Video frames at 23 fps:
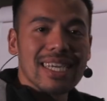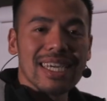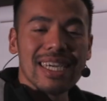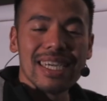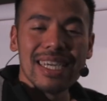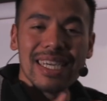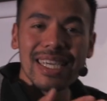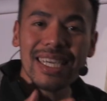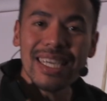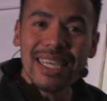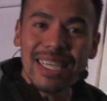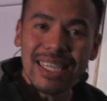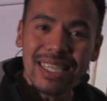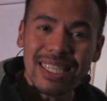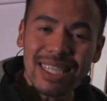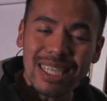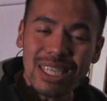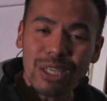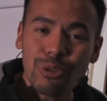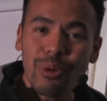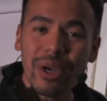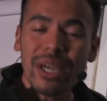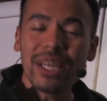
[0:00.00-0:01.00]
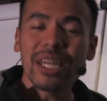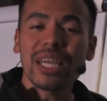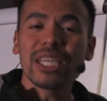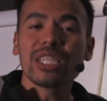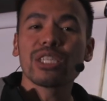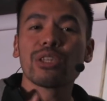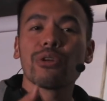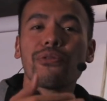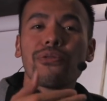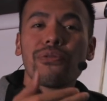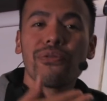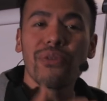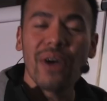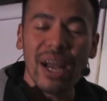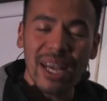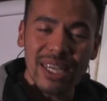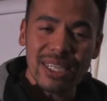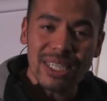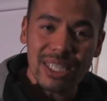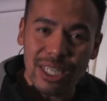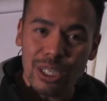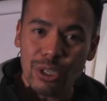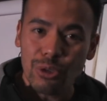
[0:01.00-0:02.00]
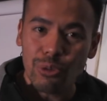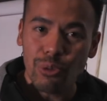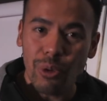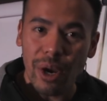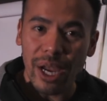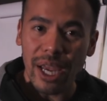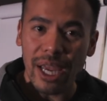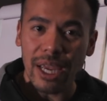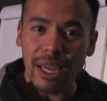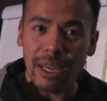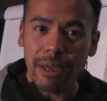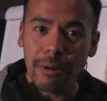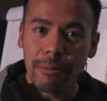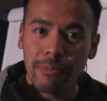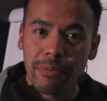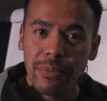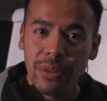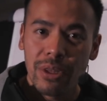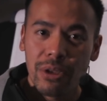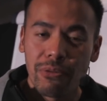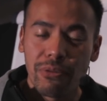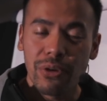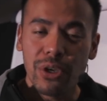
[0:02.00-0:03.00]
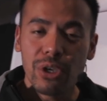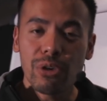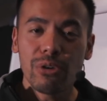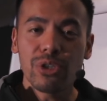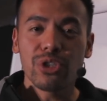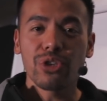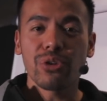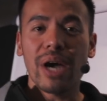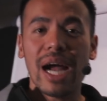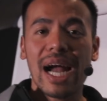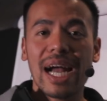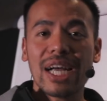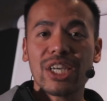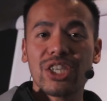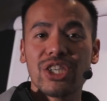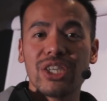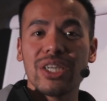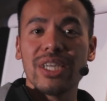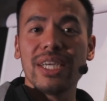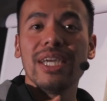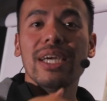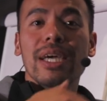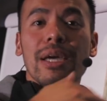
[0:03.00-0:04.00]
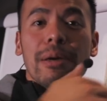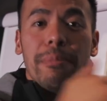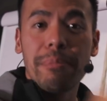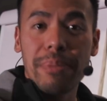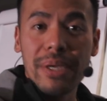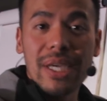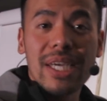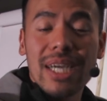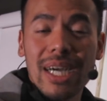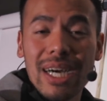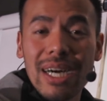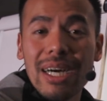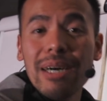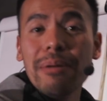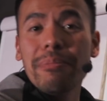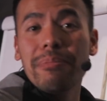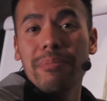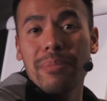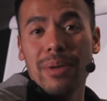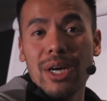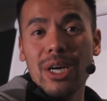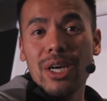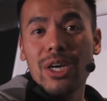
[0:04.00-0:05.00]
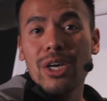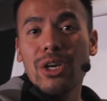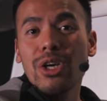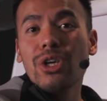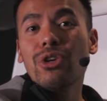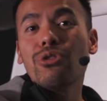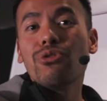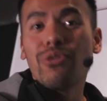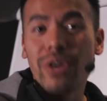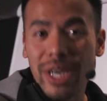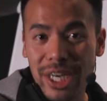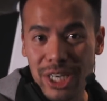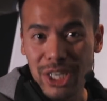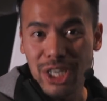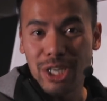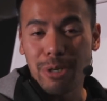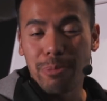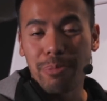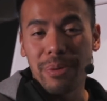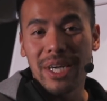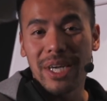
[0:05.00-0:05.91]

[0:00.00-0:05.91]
the easiest way and that's the fastest way for you to actually become rich,